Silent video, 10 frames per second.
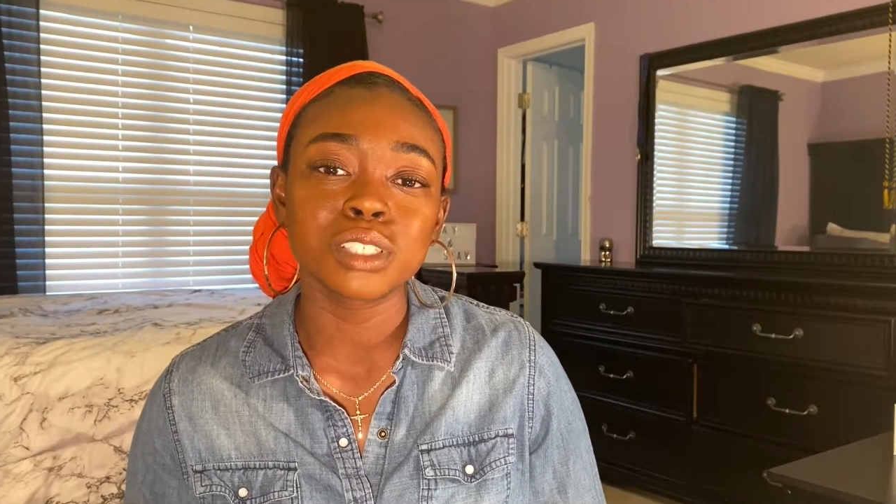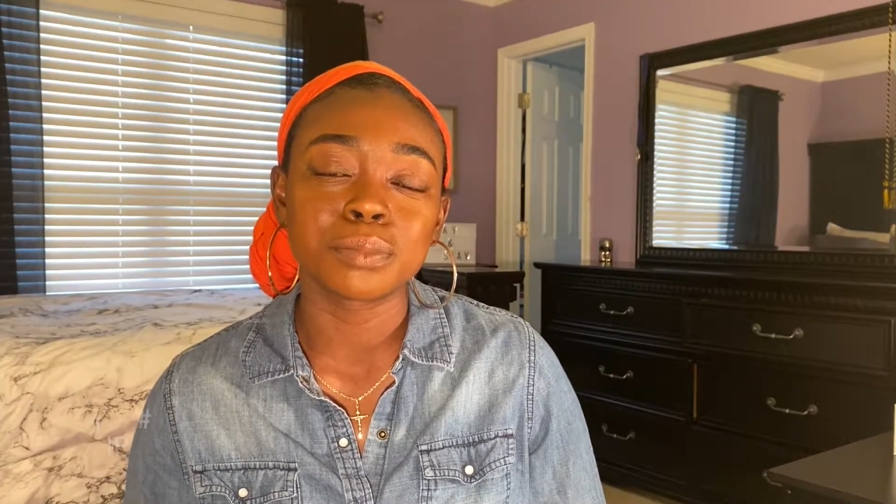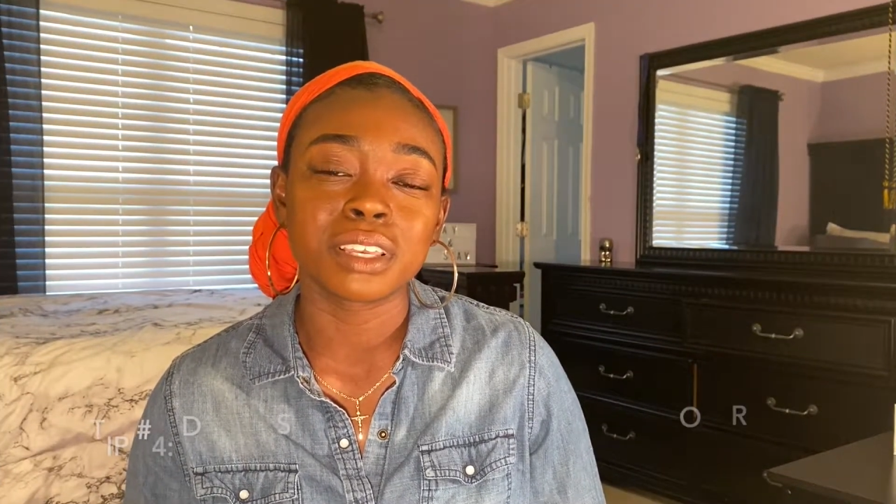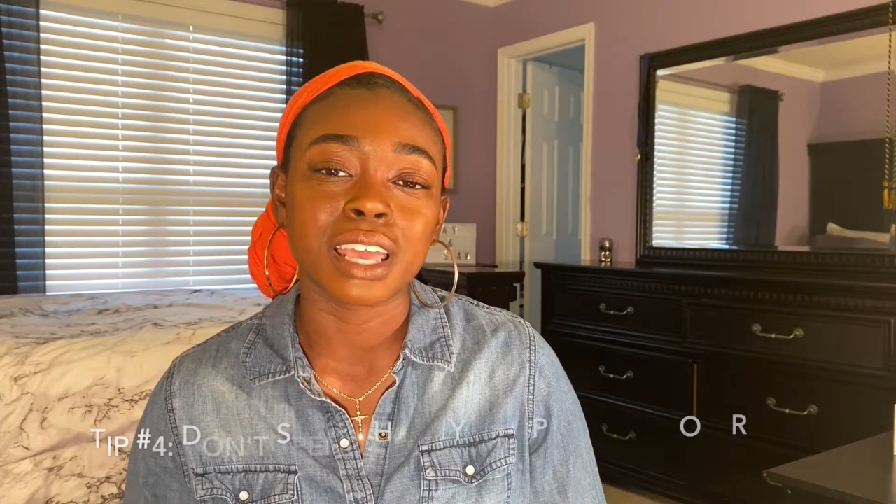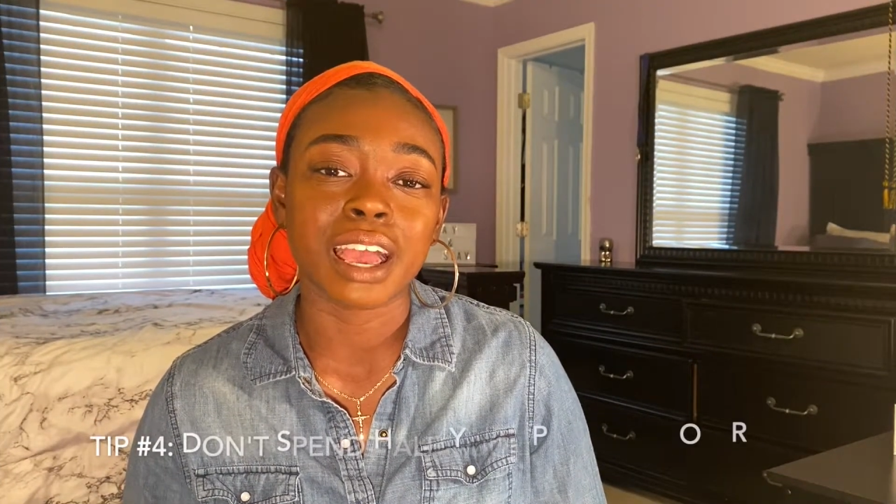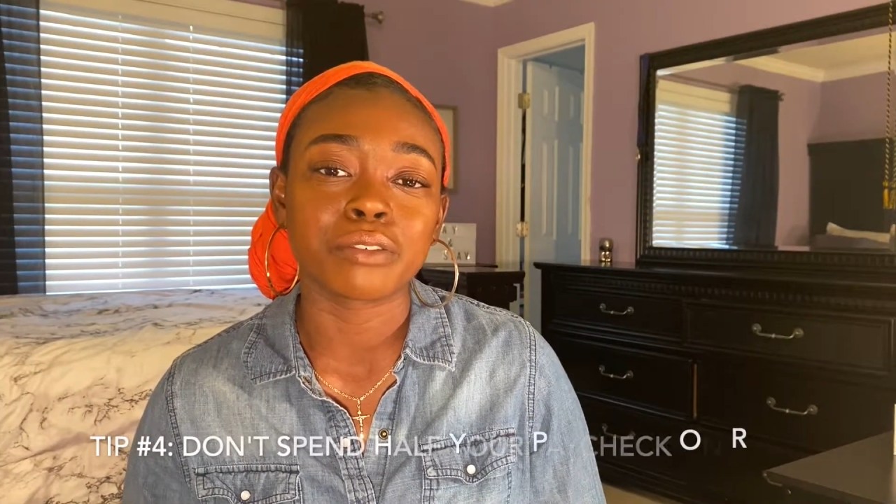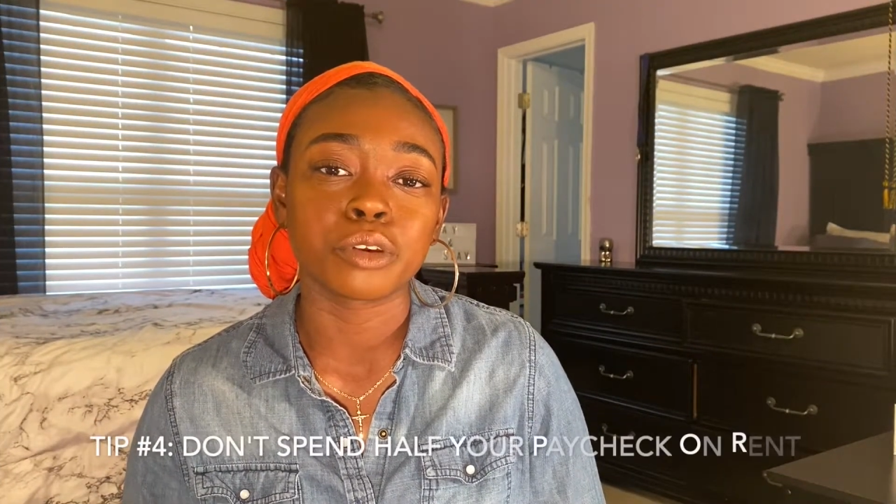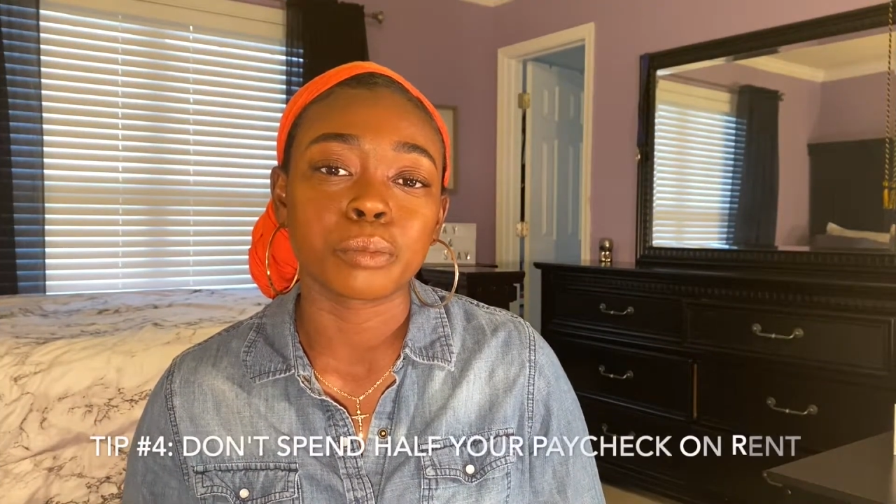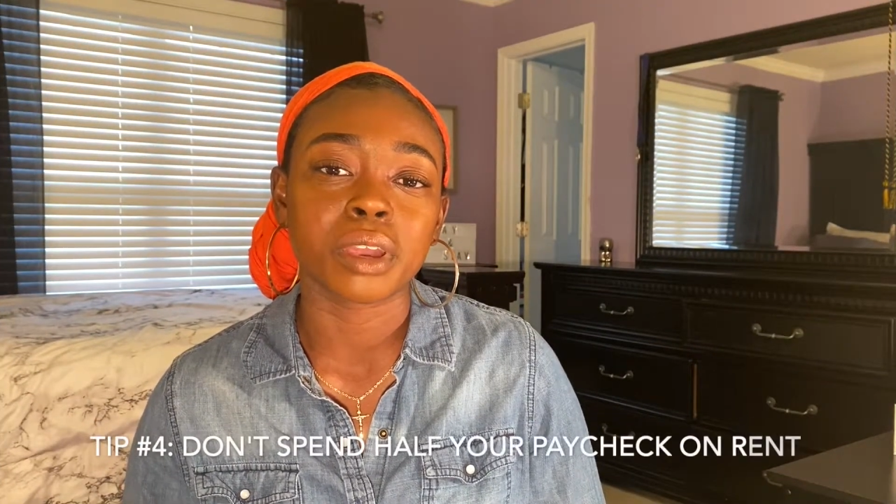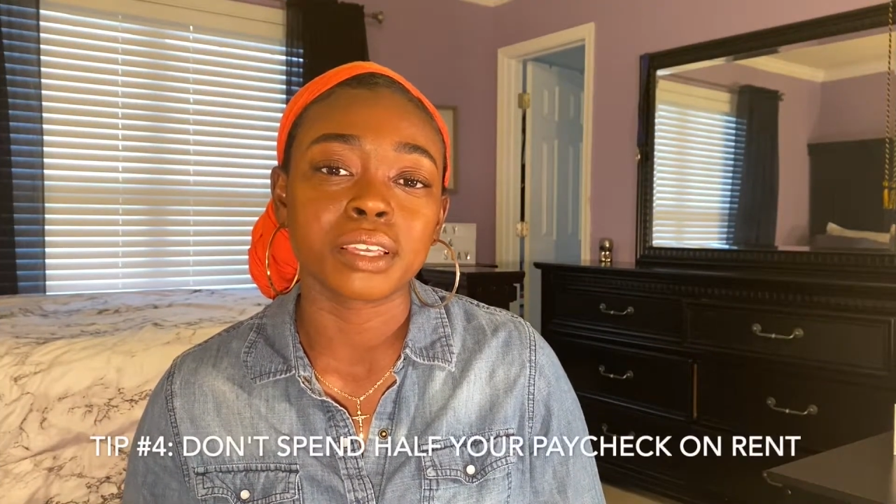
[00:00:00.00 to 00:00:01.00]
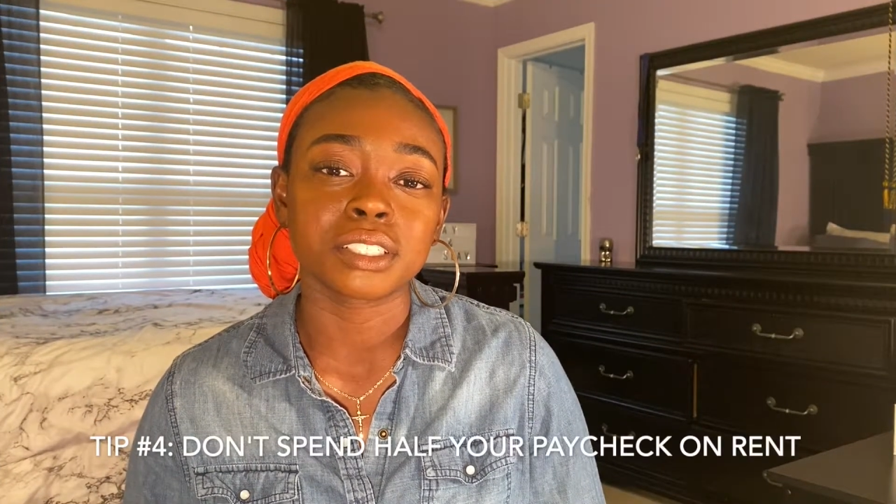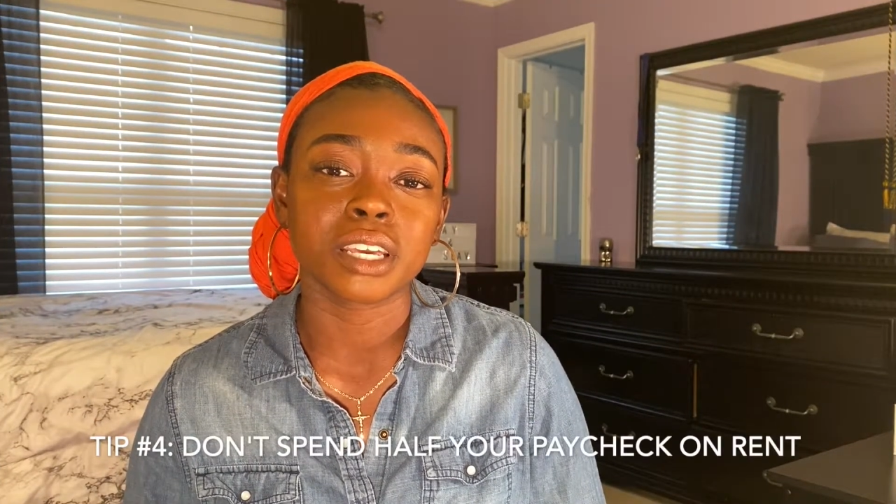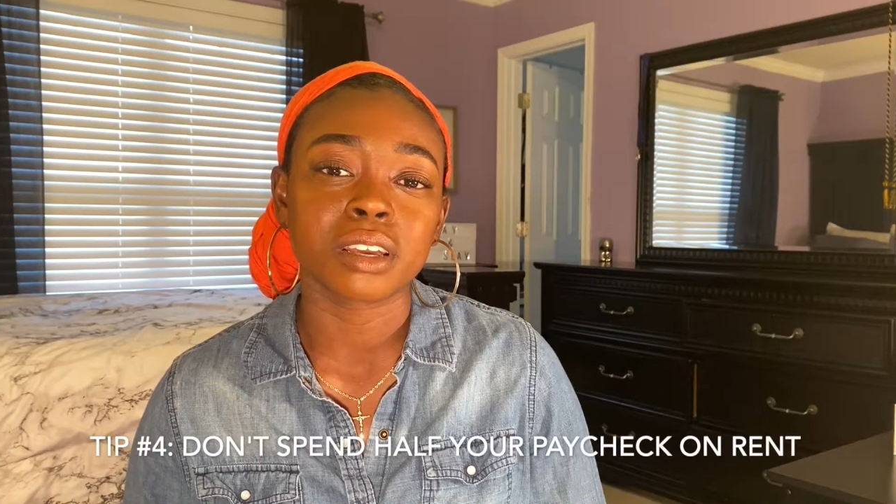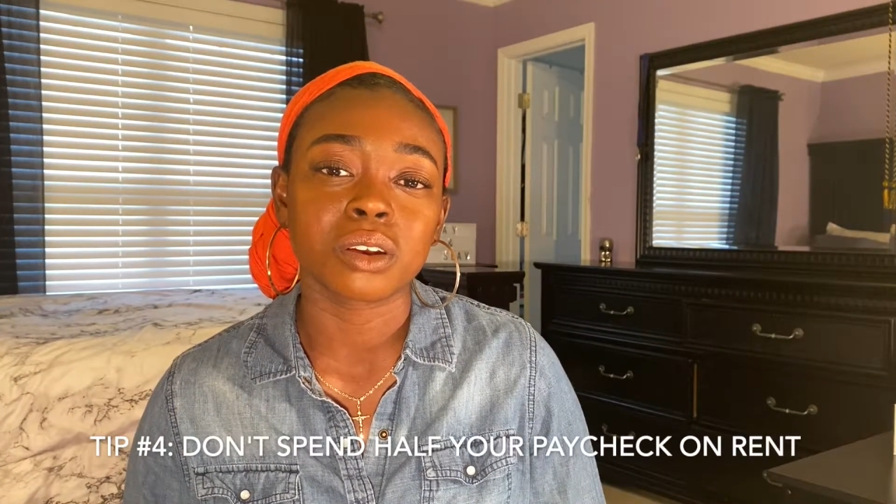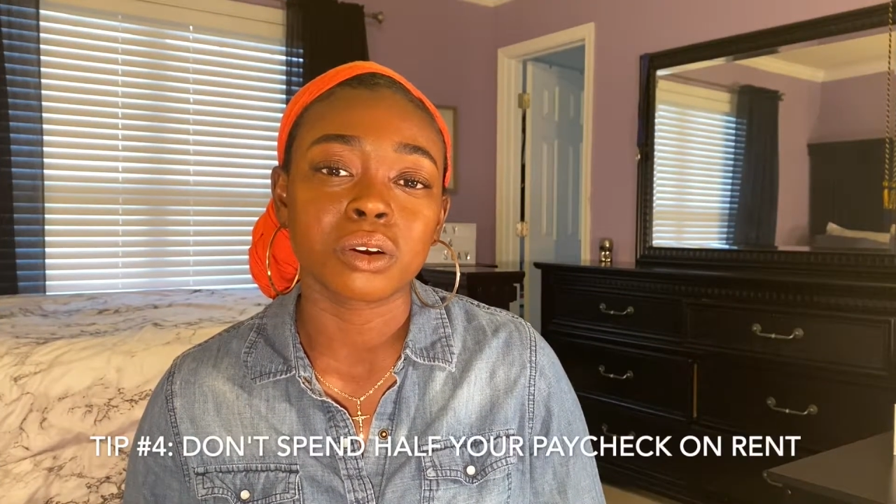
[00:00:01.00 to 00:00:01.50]
spend half your
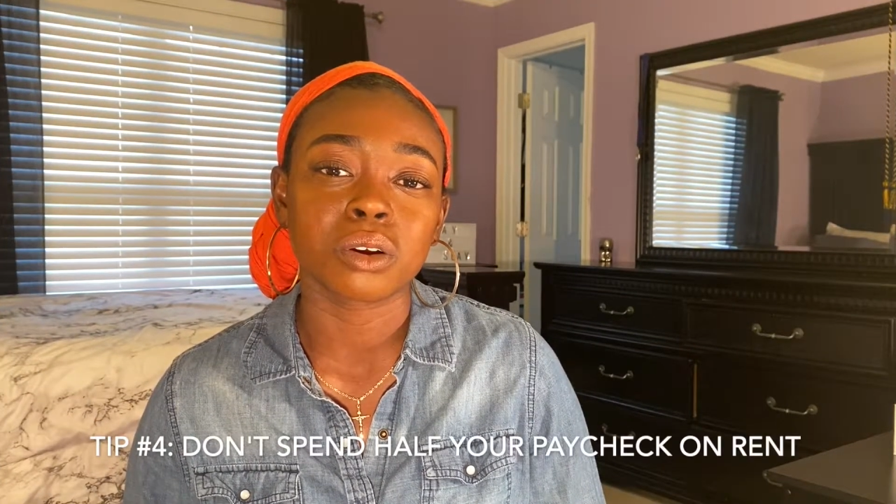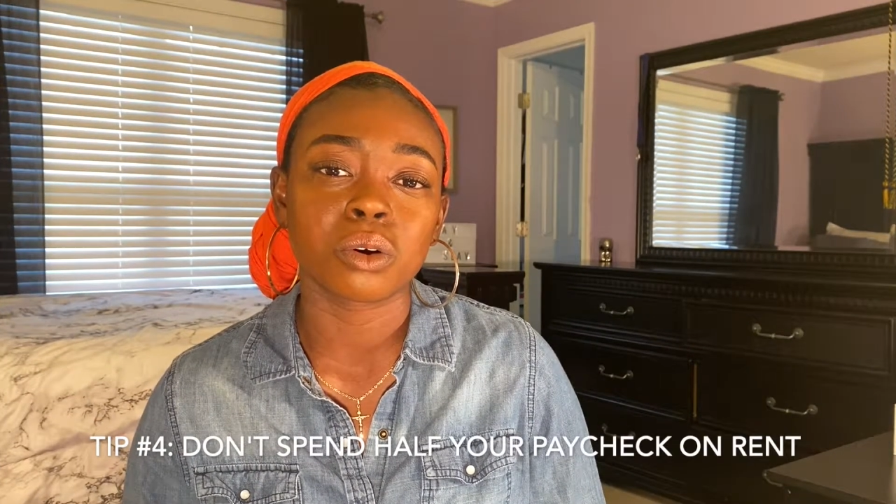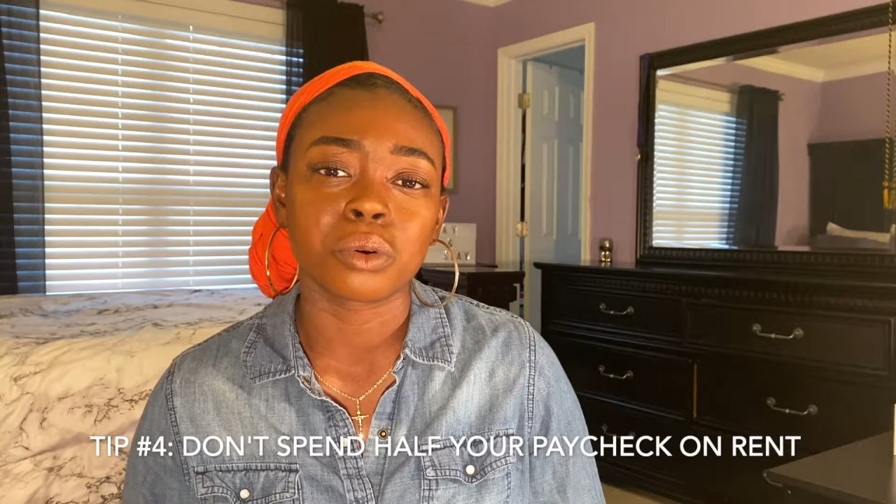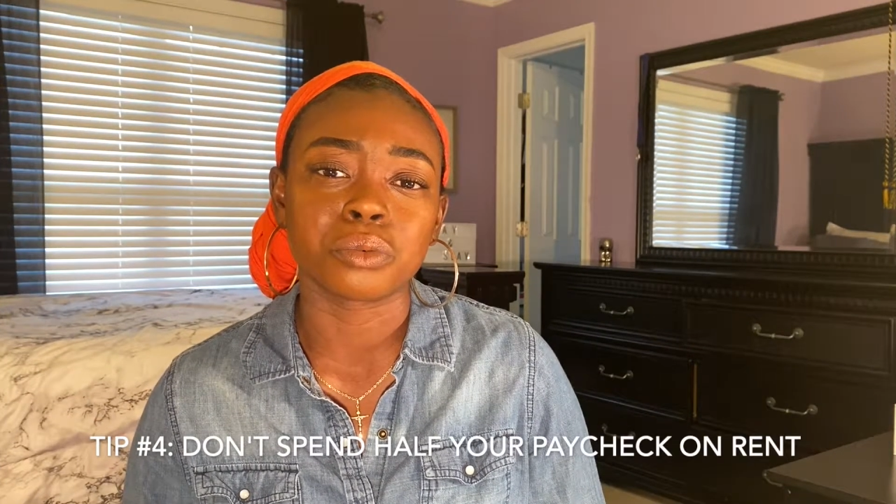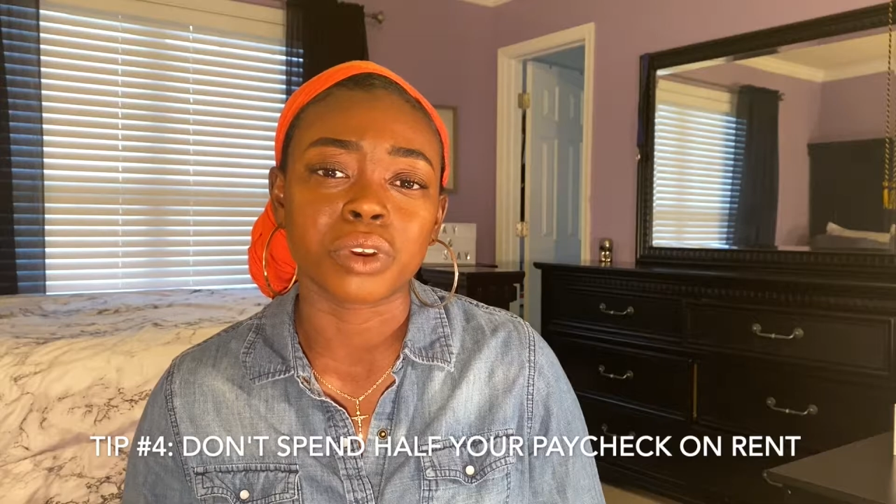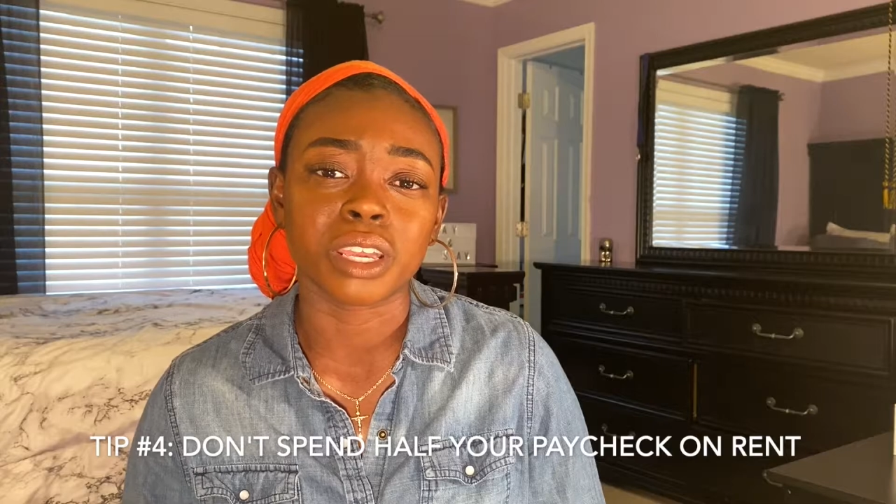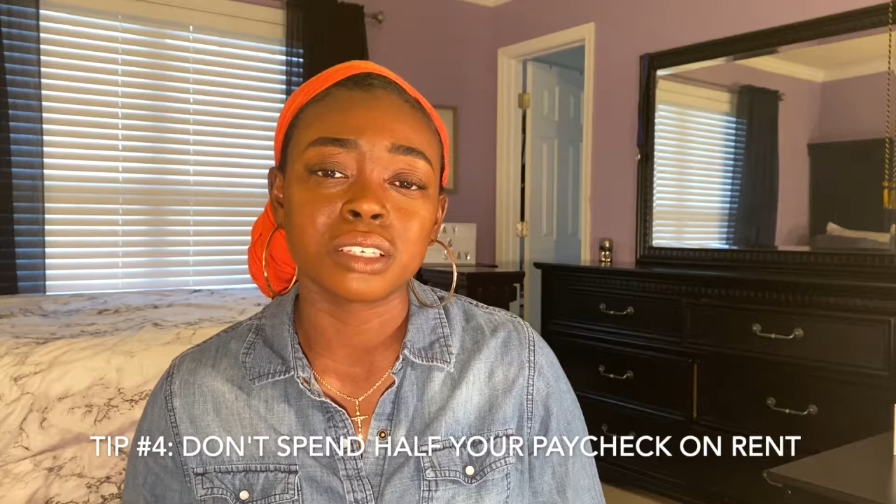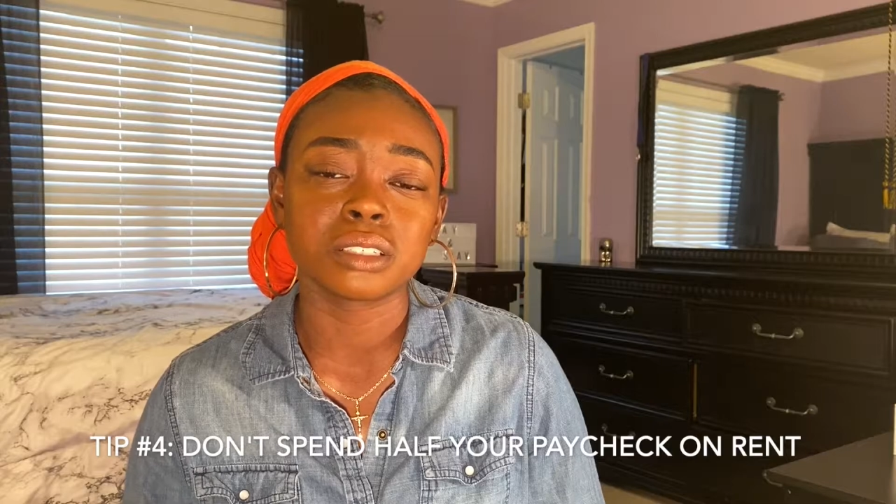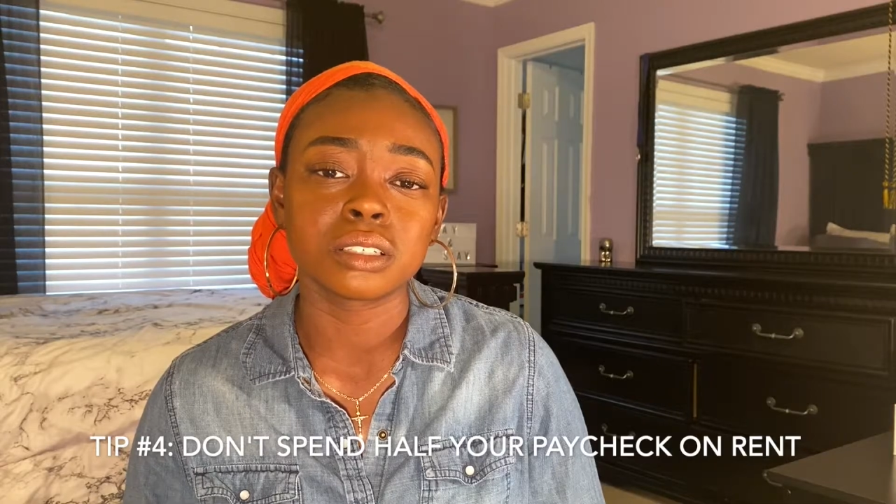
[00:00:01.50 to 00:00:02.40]
paycheck on rent.